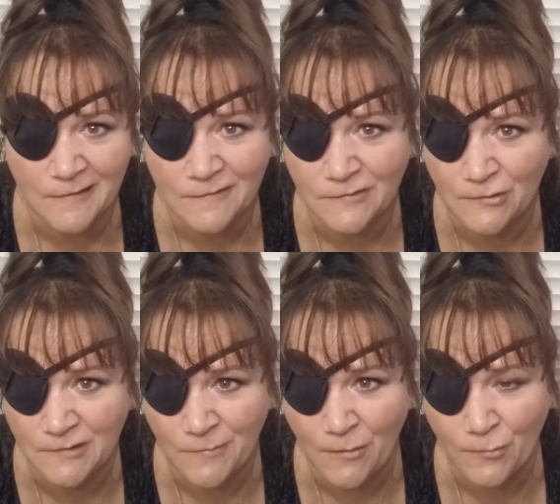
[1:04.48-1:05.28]

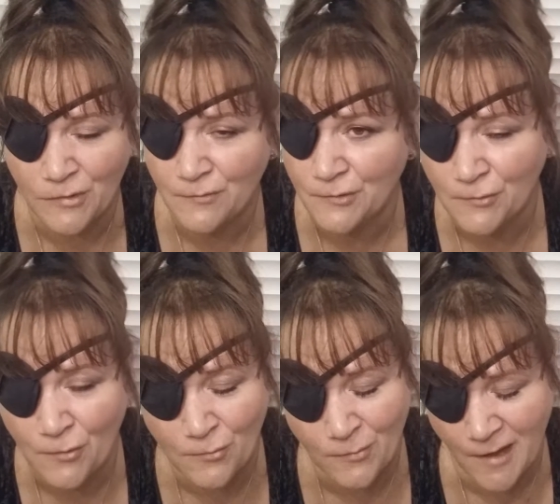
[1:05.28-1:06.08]
concerned about whether it'll
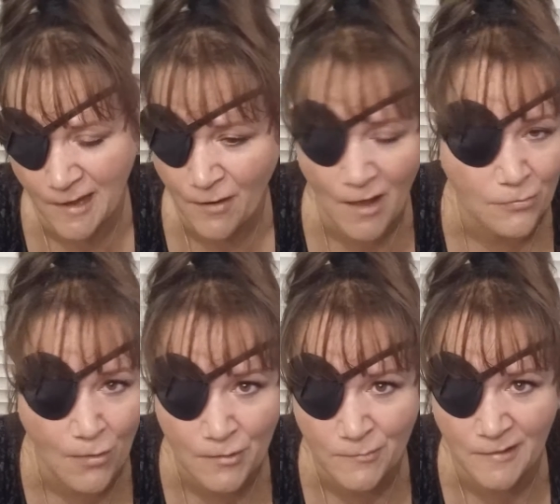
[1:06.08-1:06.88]
go away, how
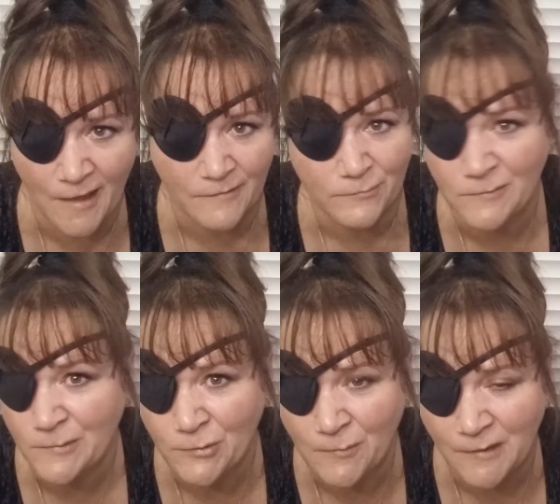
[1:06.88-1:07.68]
long it will last, will it
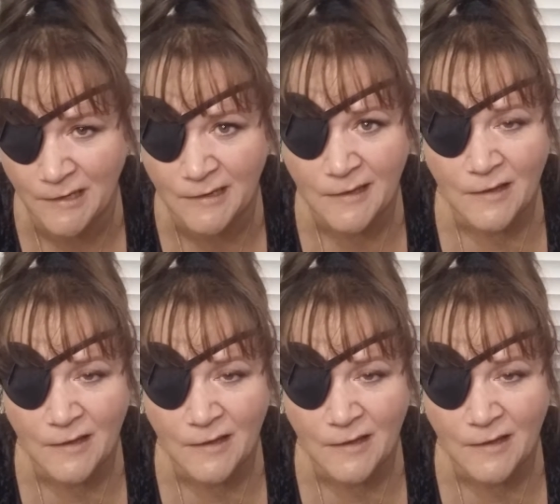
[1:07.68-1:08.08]
be permanent.